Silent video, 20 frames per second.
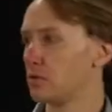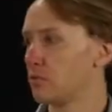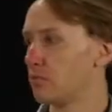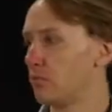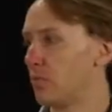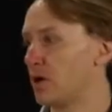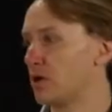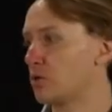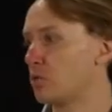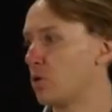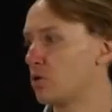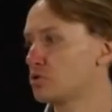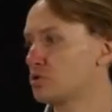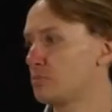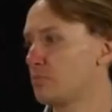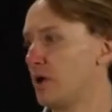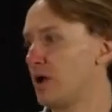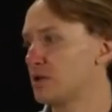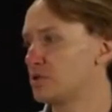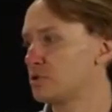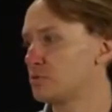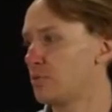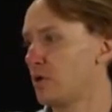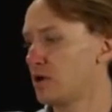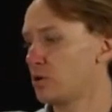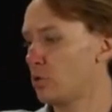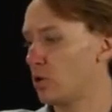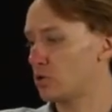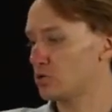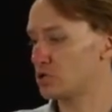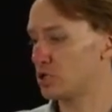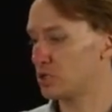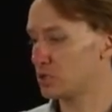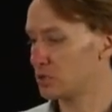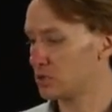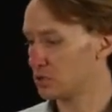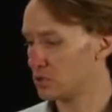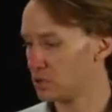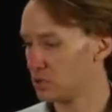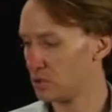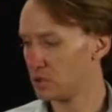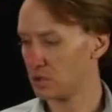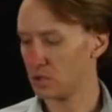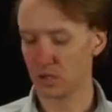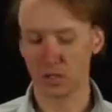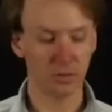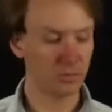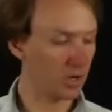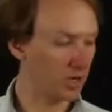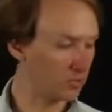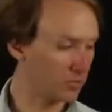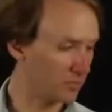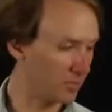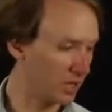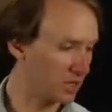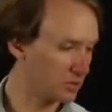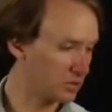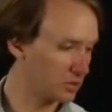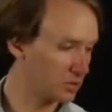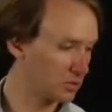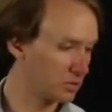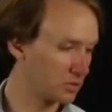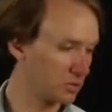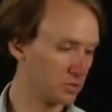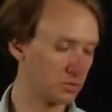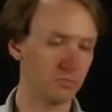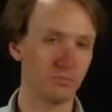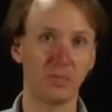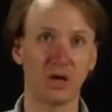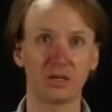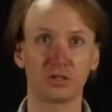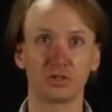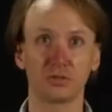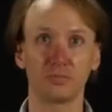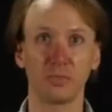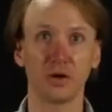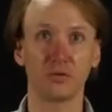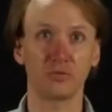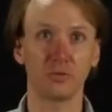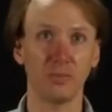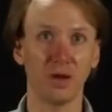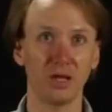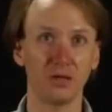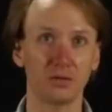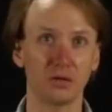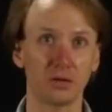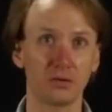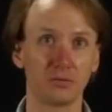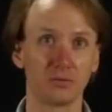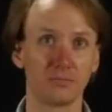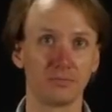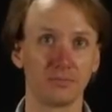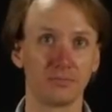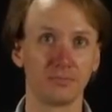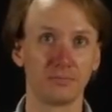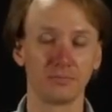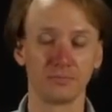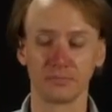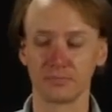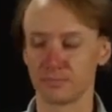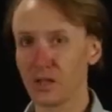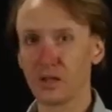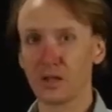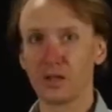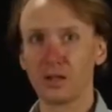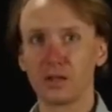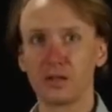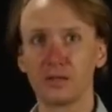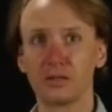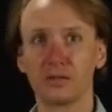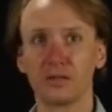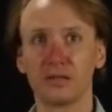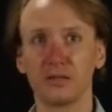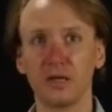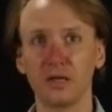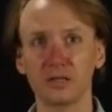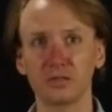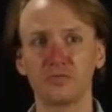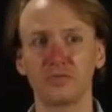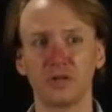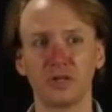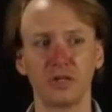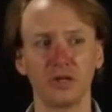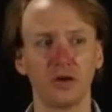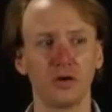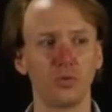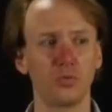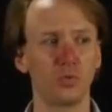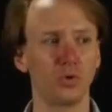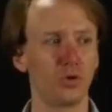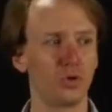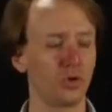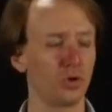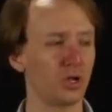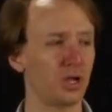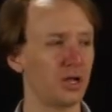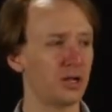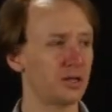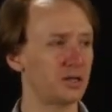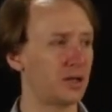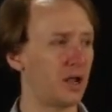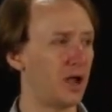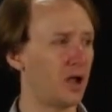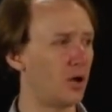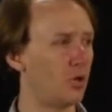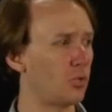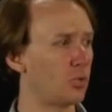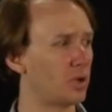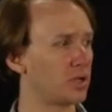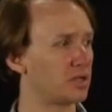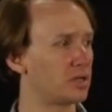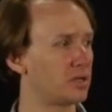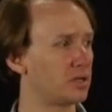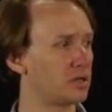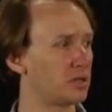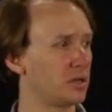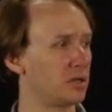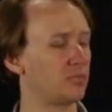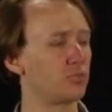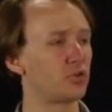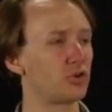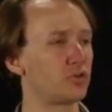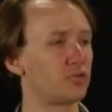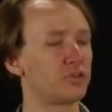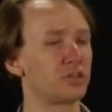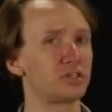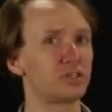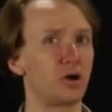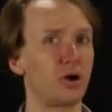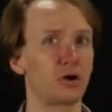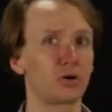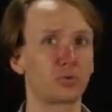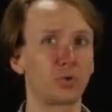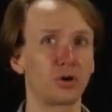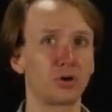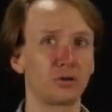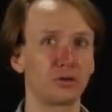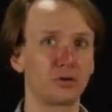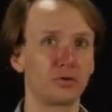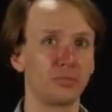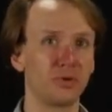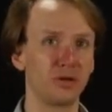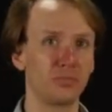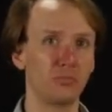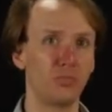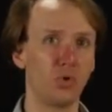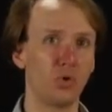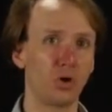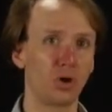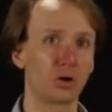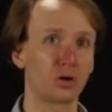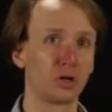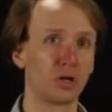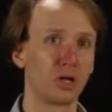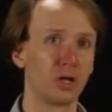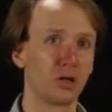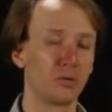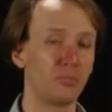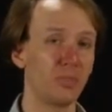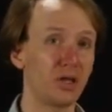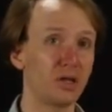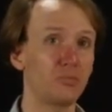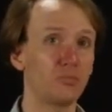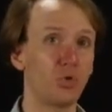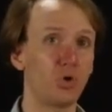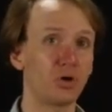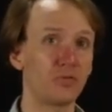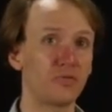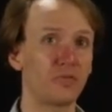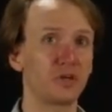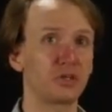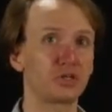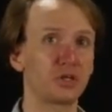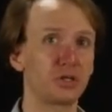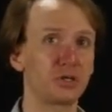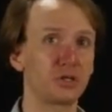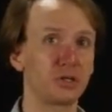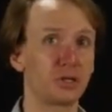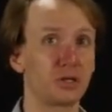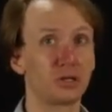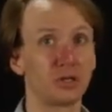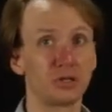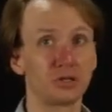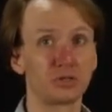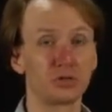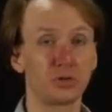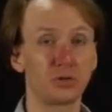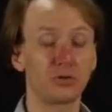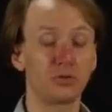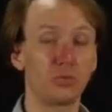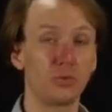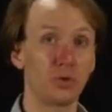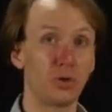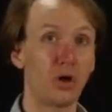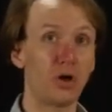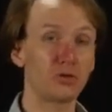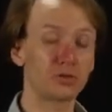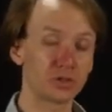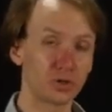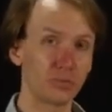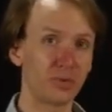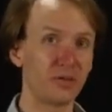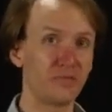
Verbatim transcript: my quotient matches my quotient, and my remainder matches my remainder. In the next video, we'll look at how we can improve this hardware a little bit more, make it more efficient so that it will also be